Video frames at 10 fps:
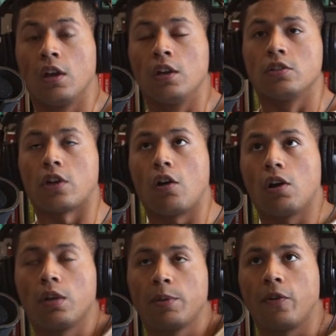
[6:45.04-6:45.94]
So
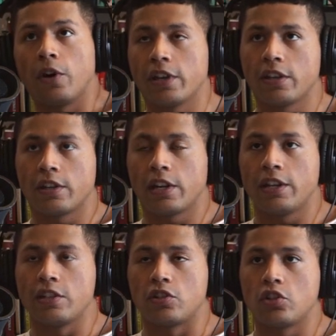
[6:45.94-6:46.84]
before I get
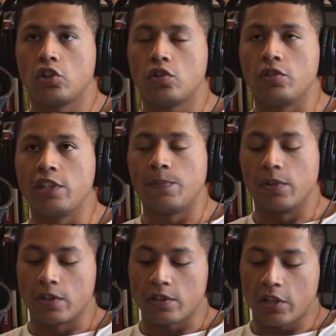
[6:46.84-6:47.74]
in too deep
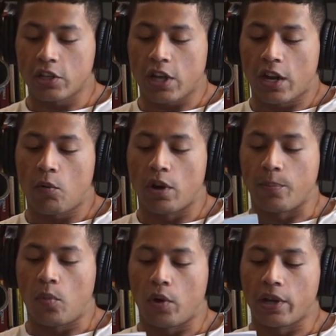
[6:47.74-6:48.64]
in this, I just kind of want
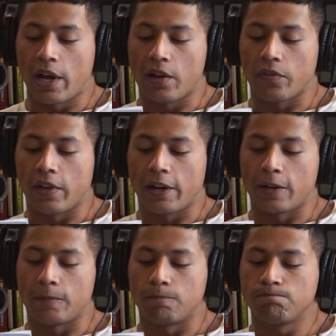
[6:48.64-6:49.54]
to point out that
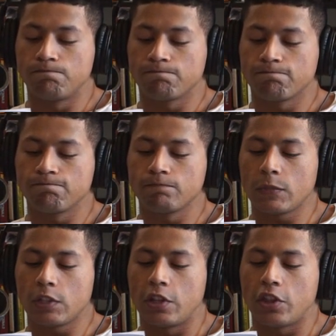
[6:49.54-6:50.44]

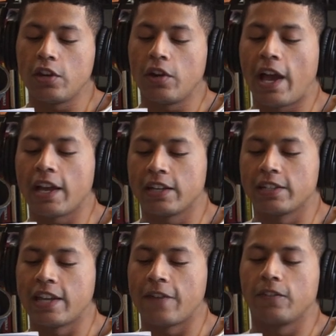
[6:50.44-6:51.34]
Nathaniel
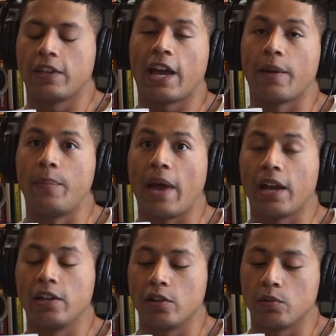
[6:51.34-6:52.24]
Hackett definitely had a
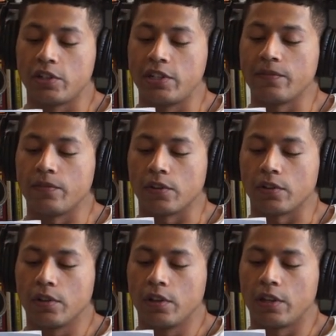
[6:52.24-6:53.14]
bad year with
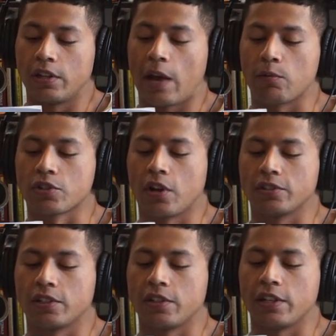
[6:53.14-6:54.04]
Denver, and that
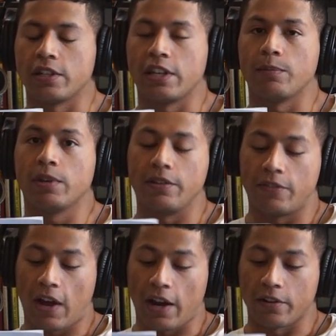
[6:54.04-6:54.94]
resulted in him getting
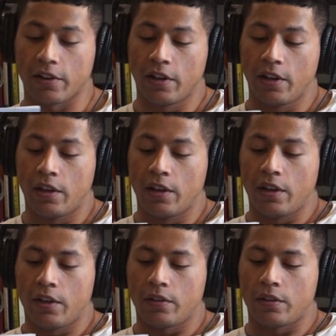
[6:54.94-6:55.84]
fired.
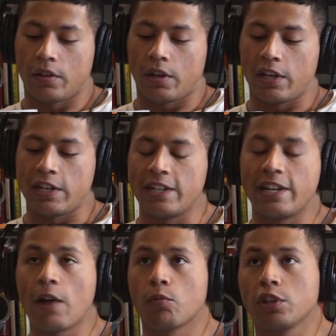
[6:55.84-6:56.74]
And he did
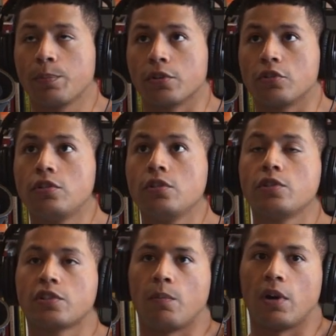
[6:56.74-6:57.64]
not really
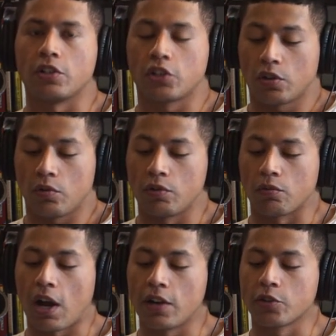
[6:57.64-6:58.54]
produce much when
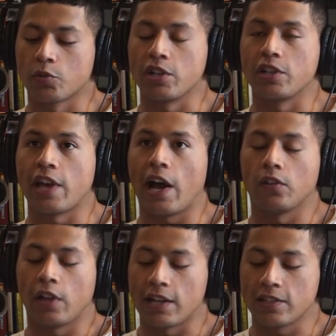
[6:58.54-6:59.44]
Rodgers went
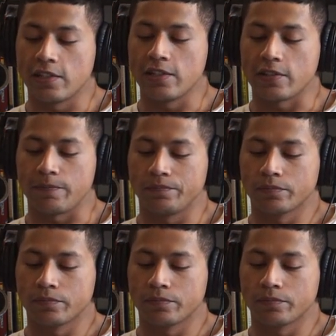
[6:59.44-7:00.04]
down last season.